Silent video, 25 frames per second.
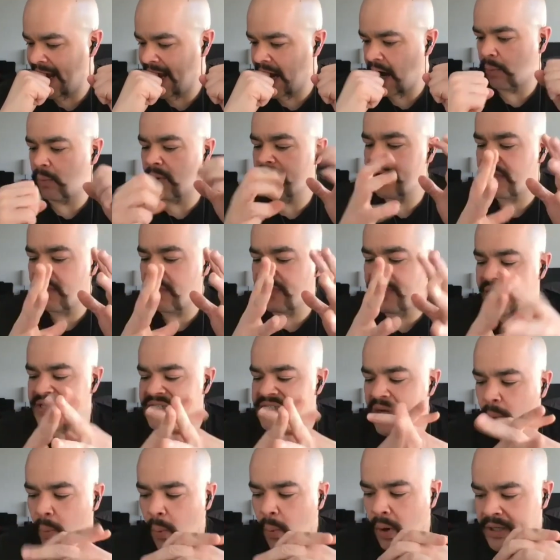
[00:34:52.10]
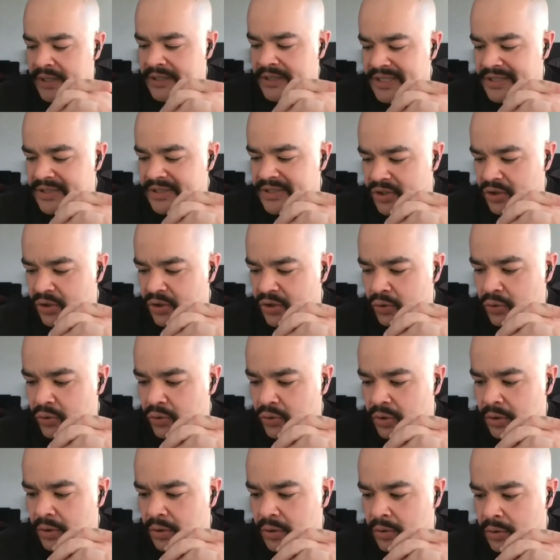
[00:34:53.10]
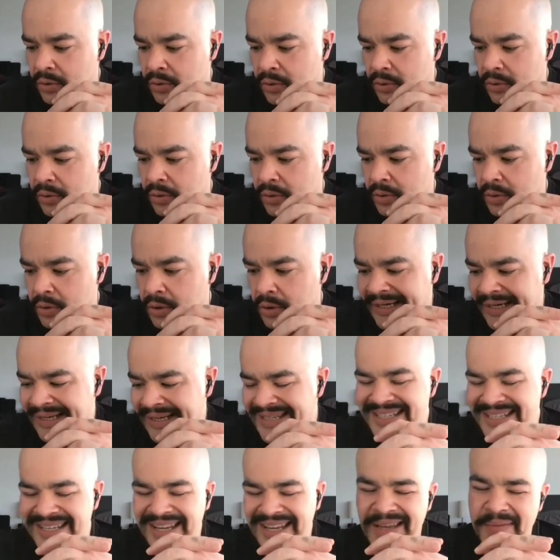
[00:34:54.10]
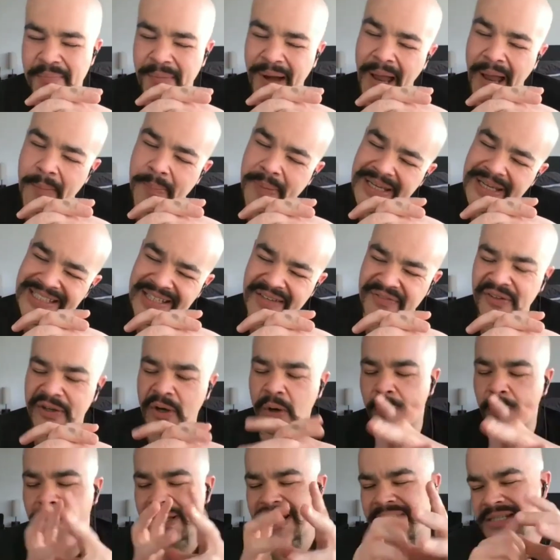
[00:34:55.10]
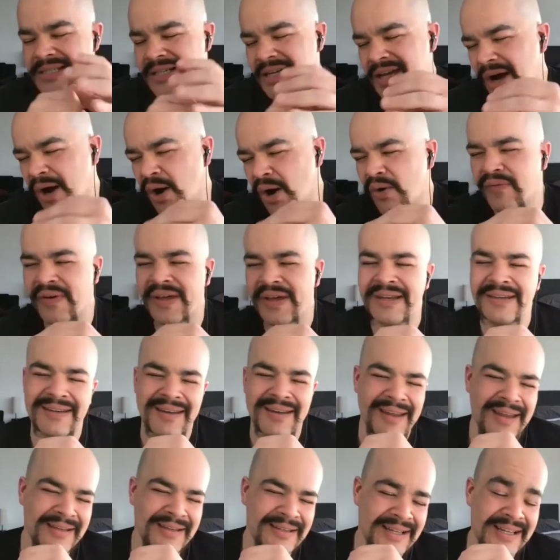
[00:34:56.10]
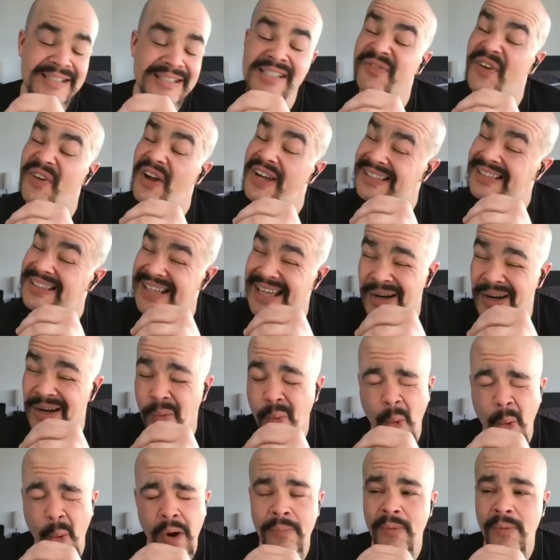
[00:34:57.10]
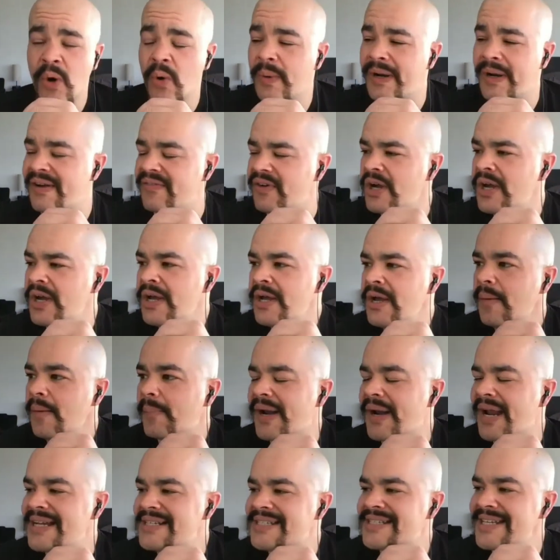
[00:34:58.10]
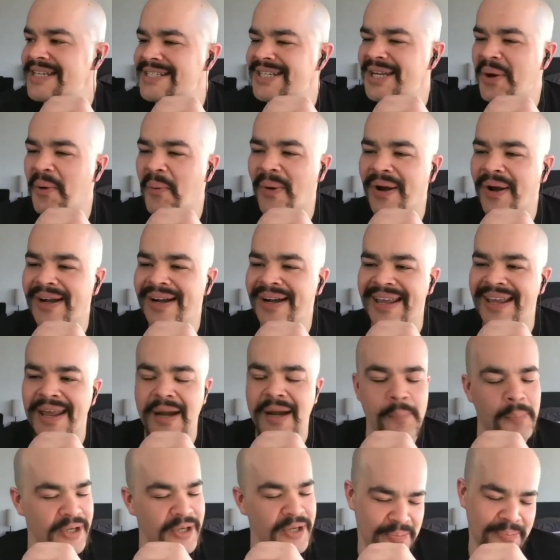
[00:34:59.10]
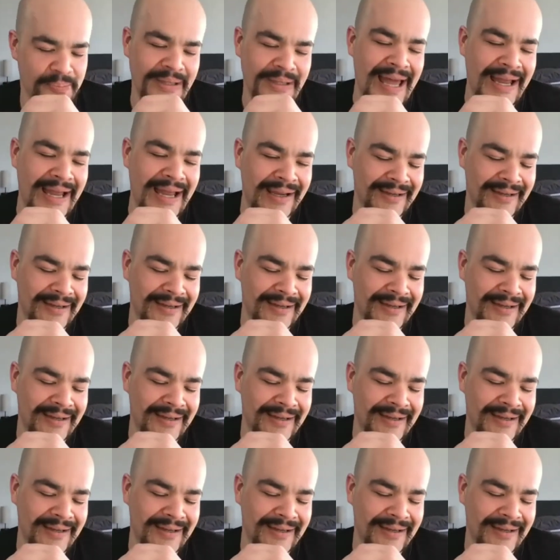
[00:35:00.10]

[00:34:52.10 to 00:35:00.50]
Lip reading: one of the things I wanted to do, and it might be difficult because of COVID and it's finally getting warmer or whatever, but I wanted to get a bunch of black